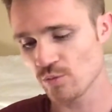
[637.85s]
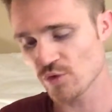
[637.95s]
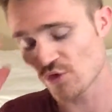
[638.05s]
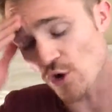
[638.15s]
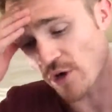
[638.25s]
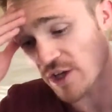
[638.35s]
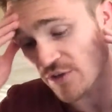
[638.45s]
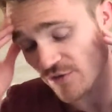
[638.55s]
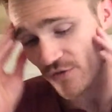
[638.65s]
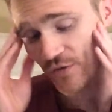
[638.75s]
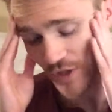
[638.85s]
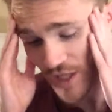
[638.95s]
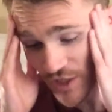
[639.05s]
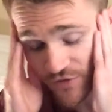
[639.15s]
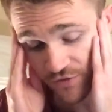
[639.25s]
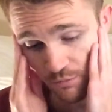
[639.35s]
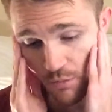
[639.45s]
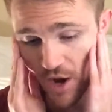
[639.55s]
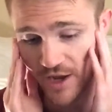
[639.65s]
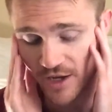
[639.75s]
so if
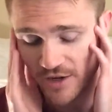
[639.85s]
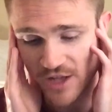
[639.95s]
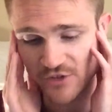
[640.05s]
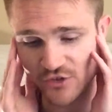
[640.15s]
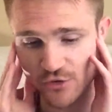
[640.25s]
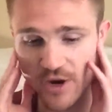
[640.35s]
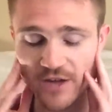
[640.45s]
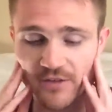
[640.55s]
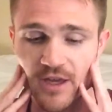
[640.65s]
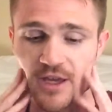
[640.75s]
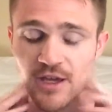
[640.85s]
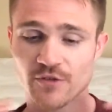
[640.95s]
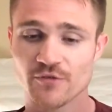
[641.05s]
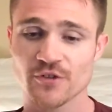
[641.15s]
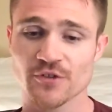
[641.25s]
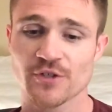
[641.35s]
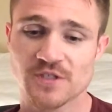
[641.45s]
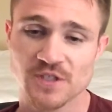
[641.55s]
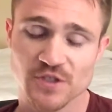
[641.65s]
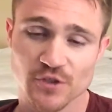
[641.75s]
my analogy is correct and filter
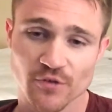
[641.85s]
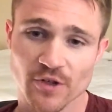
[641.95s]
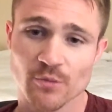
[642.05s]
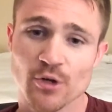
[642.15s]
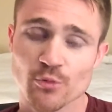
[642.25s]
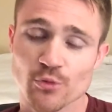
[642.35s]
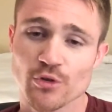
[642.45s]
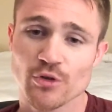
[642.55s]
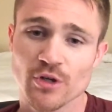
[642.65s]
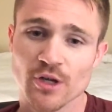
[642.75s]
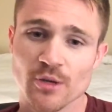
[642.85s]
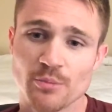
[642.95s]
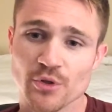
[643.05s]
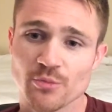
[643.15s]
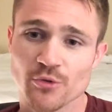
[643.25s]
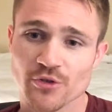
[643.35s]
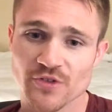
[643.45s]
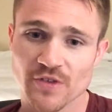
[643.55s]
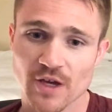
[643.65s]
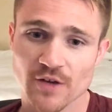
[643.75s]
SC's fundamental rule, build more
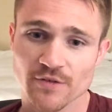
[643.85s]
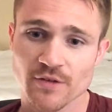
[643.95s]
stuff,